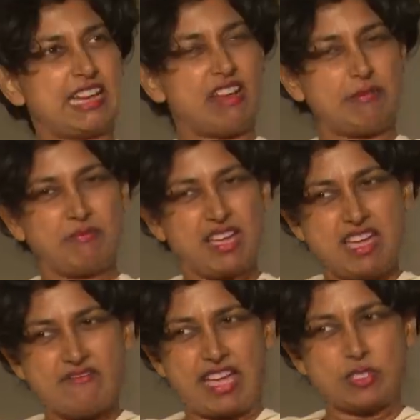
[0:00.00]
that when
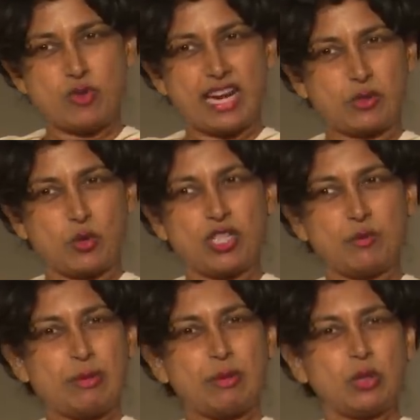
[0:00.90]
as you get older
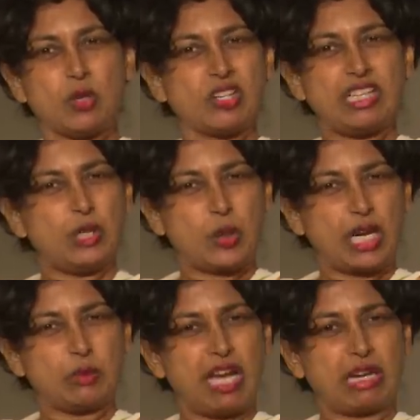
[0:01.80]
people don't really look
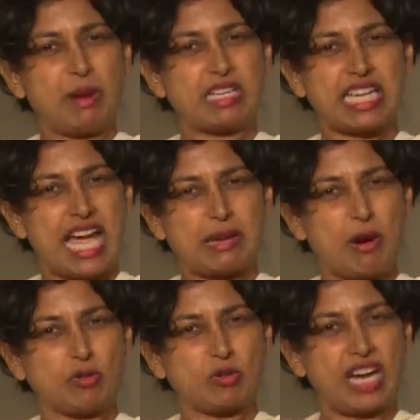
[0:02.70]
at you that much care
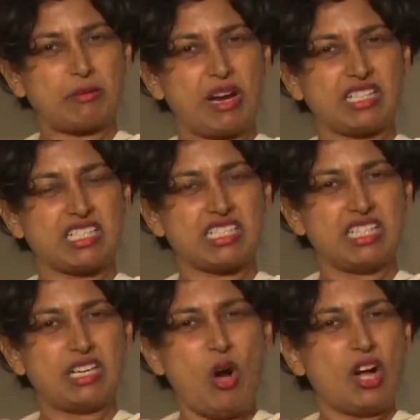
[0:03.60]
about you that much
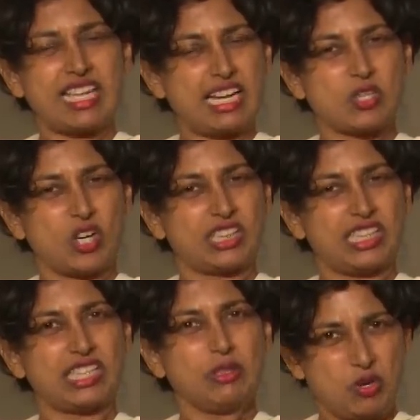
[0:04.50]
all that sort of
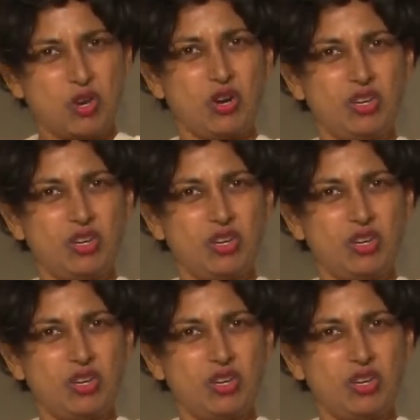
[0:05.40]
thing. but know? I